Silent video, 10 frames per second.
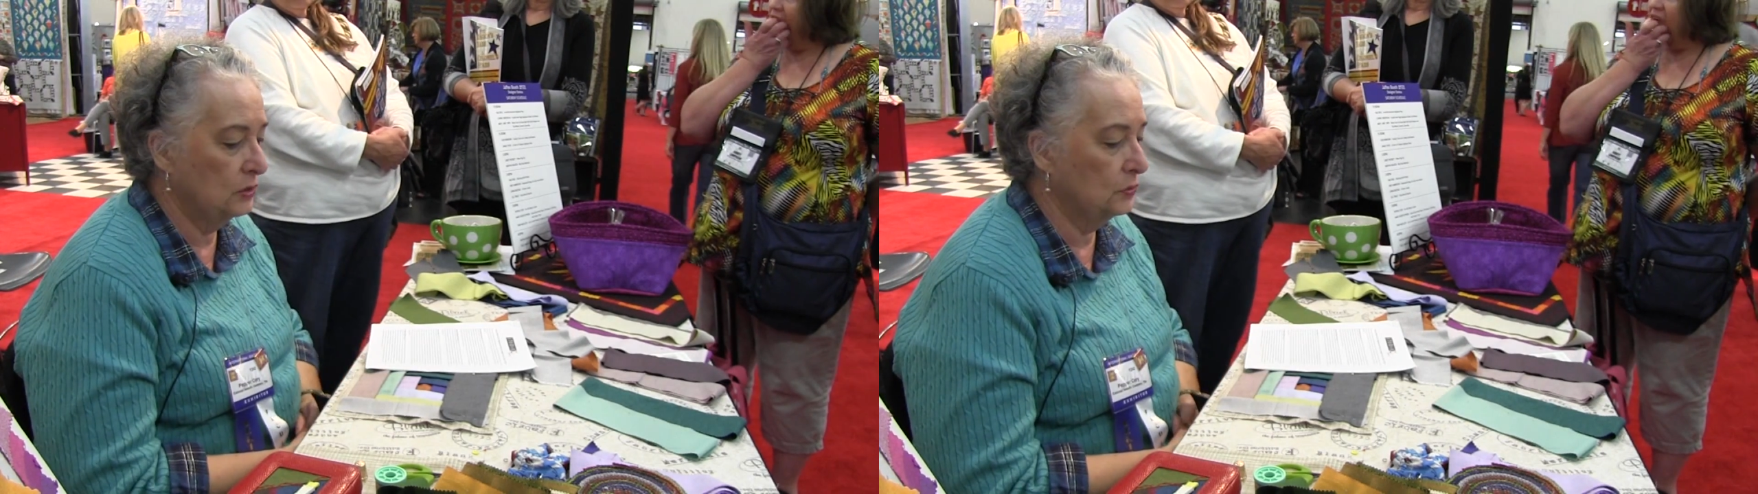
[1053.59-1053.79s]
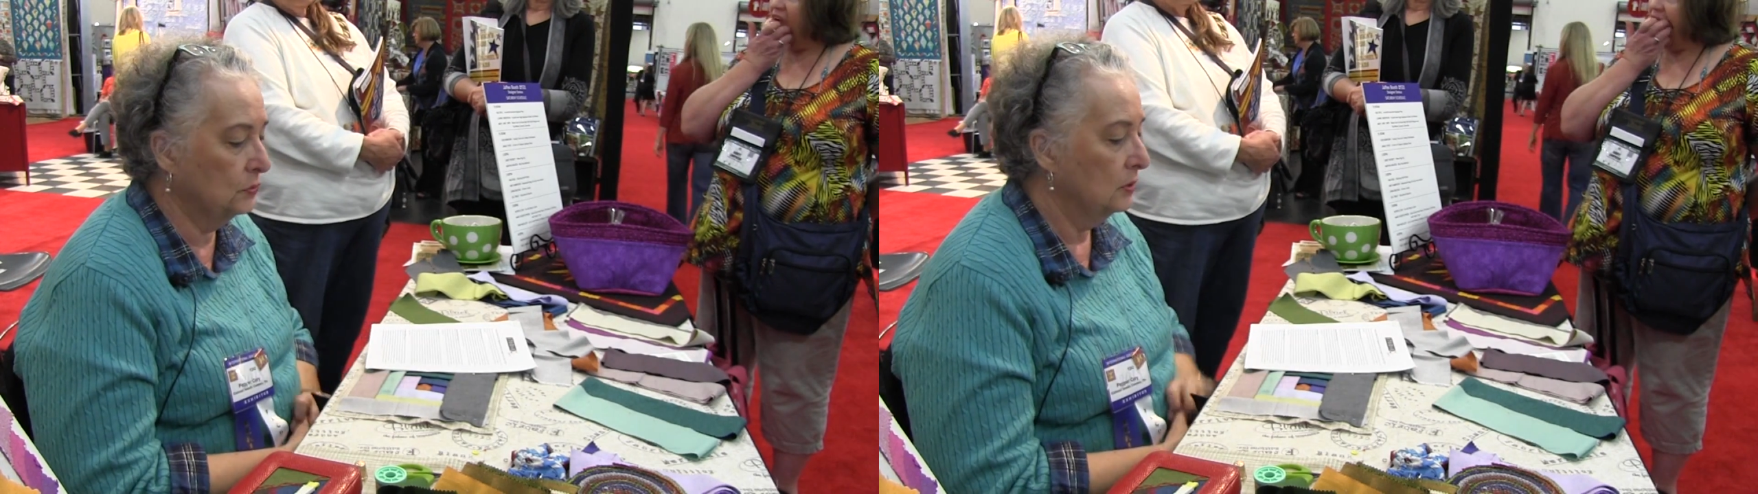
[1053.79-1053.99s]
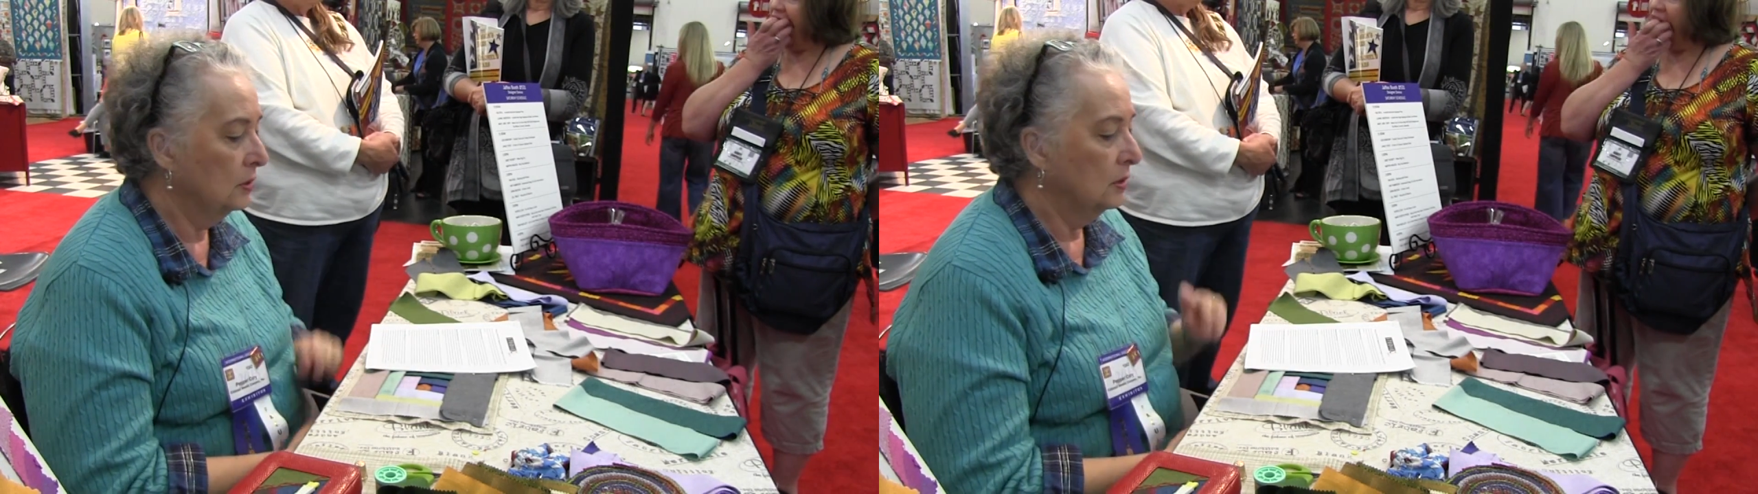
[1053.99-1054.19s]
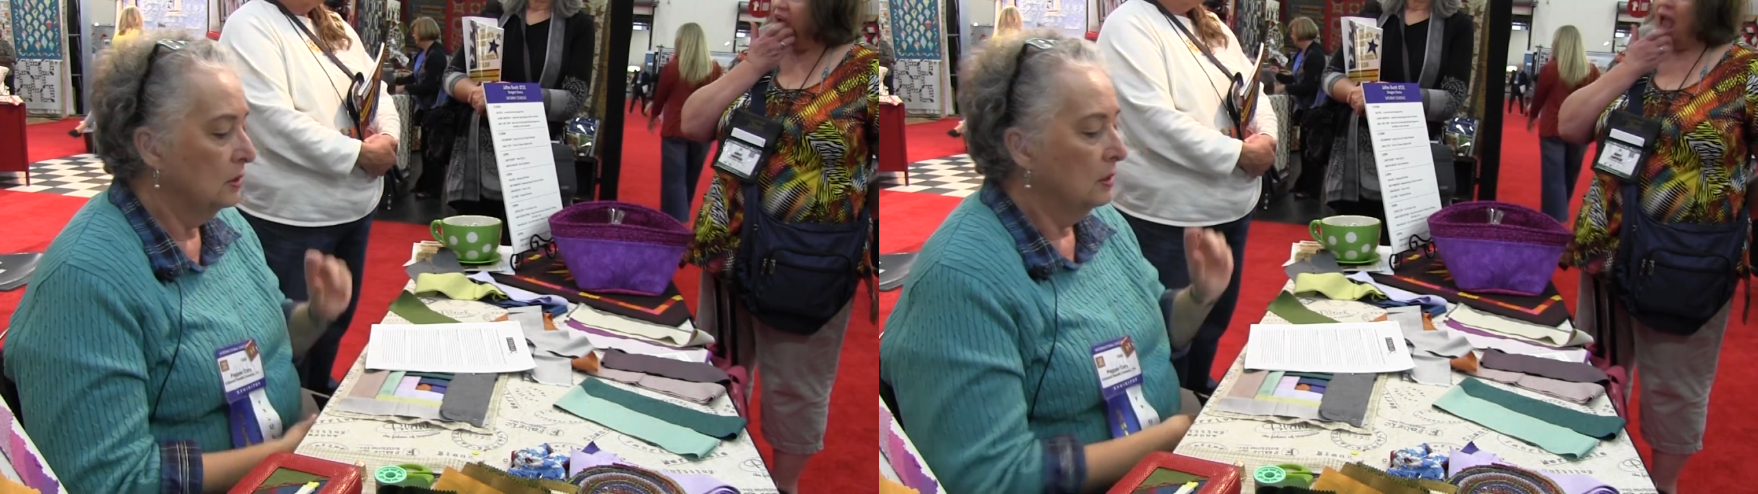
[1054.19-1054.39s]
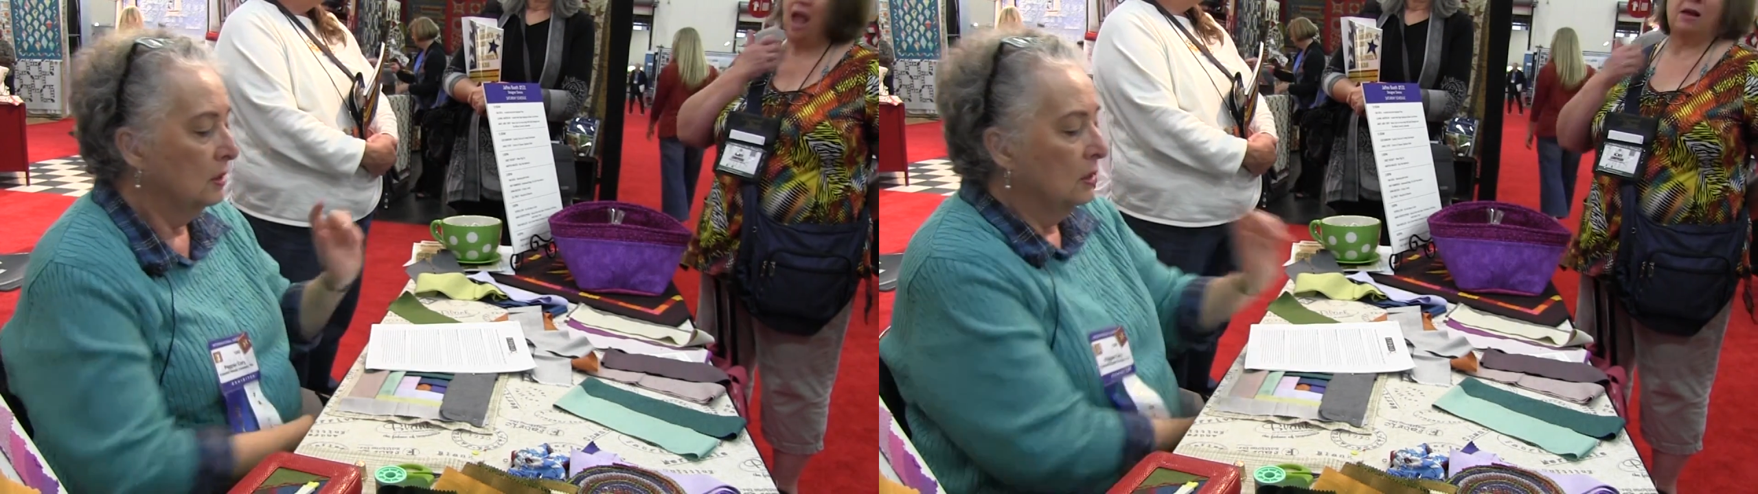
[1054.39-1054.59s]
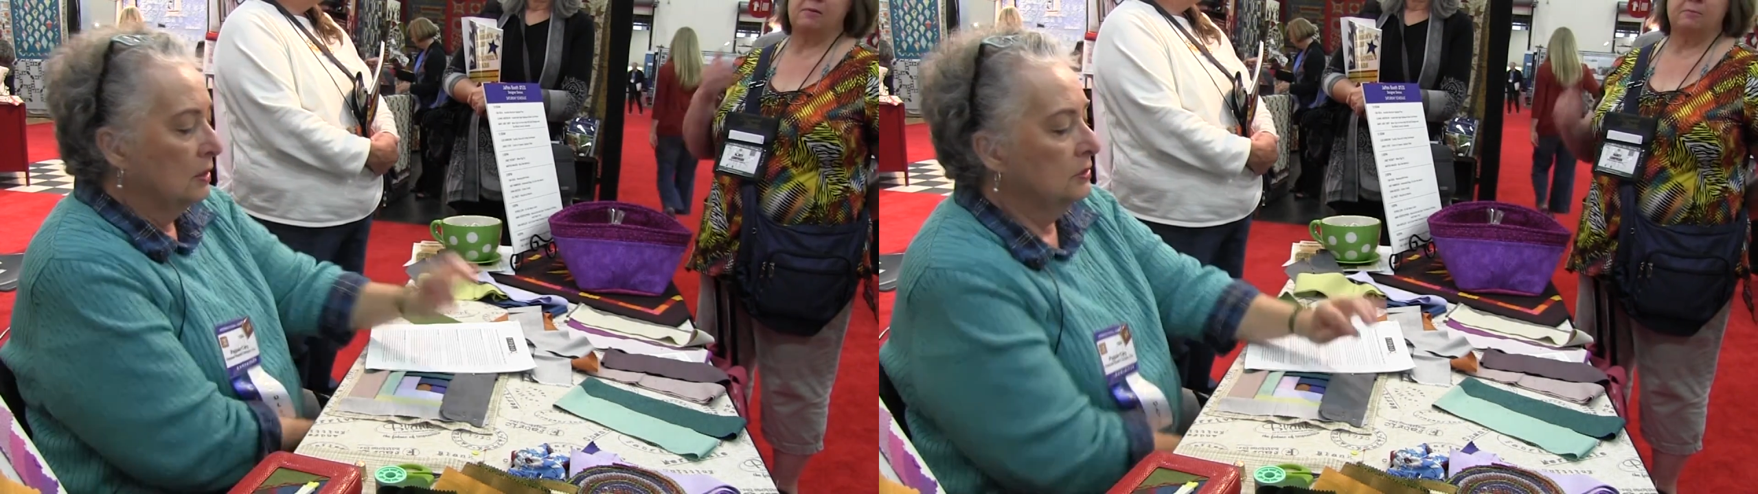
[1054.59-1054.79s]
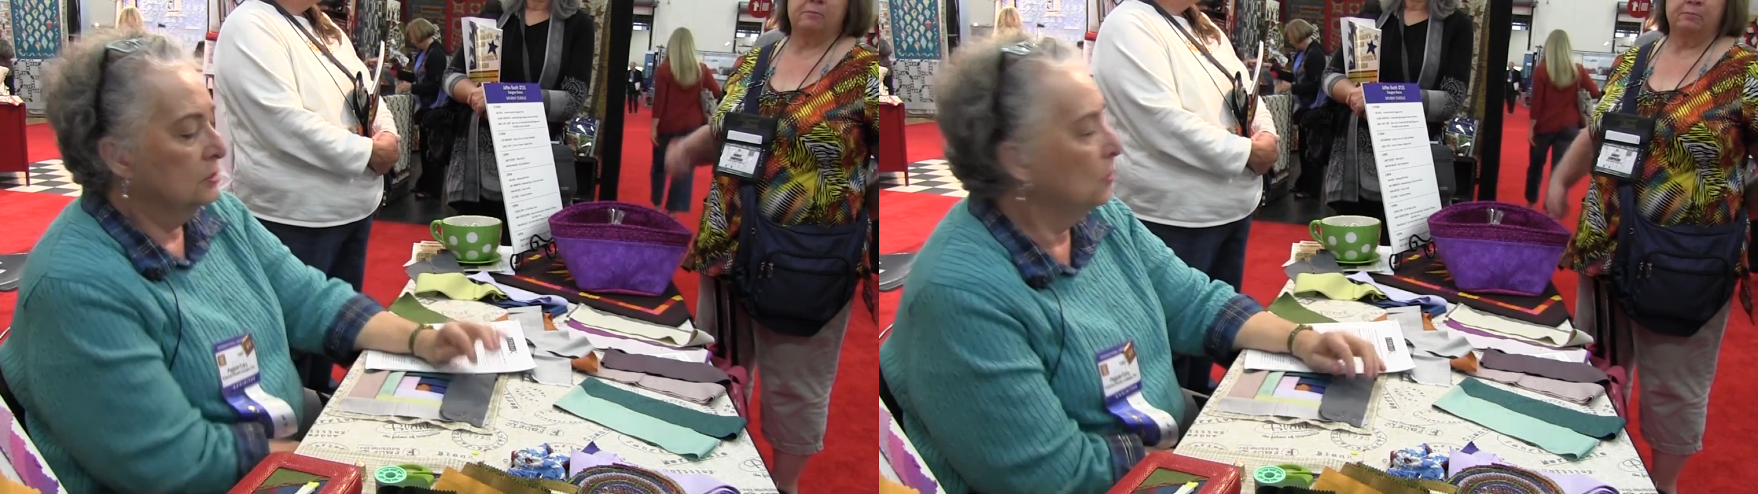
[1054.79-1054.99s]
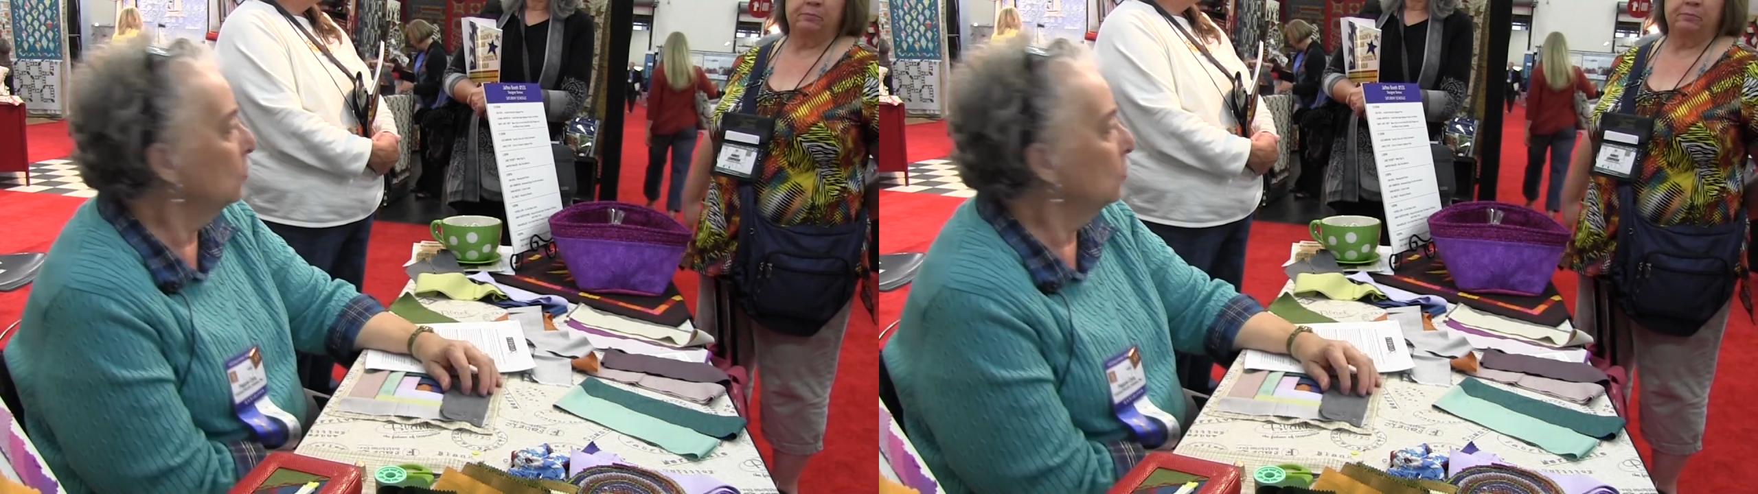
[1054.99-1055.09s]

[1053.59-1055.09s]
you don't